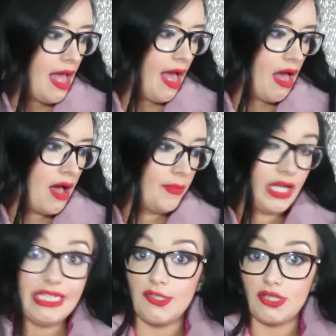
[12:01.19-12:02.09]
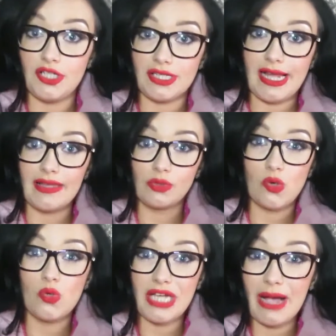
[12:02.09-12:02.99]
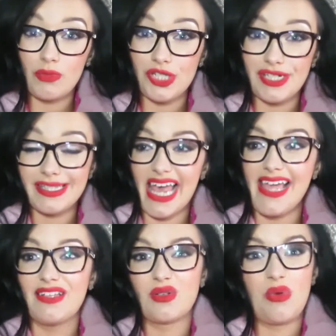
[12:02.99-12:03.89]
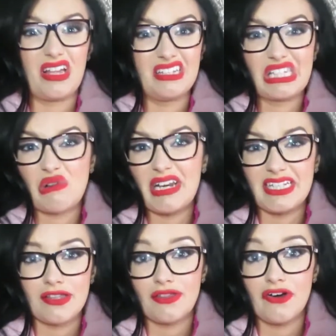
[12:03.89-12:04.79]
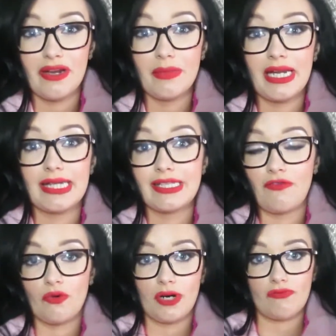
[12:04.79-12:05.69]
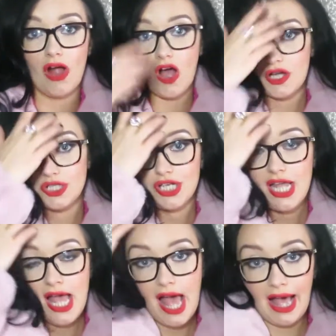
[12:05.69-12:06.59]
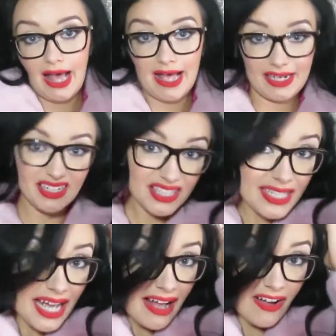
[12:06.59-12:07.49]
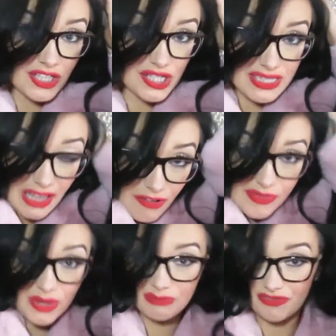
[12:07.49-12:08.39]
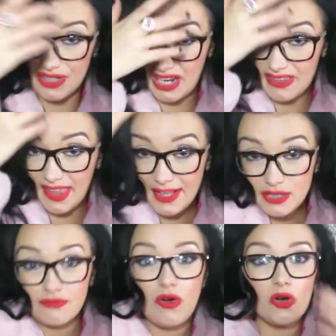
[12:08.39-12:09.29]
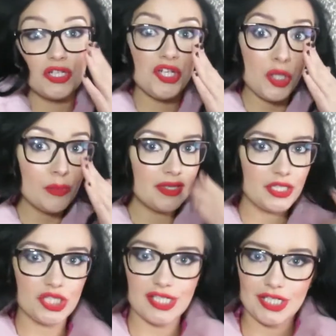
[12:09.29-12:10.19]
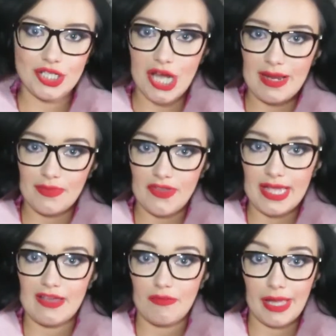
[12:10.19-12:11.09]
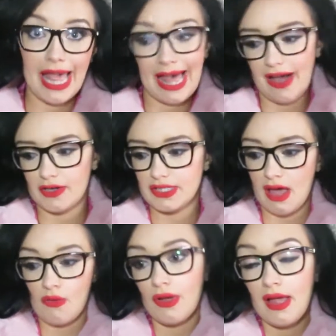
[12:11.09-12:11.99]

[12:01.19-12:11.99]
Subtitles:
I literally just let them cool down, which can take as quick as 20 to 30 minutes if you're in a rush. And yeah, I just love them for the like the volume and just the shape that they give my hair. So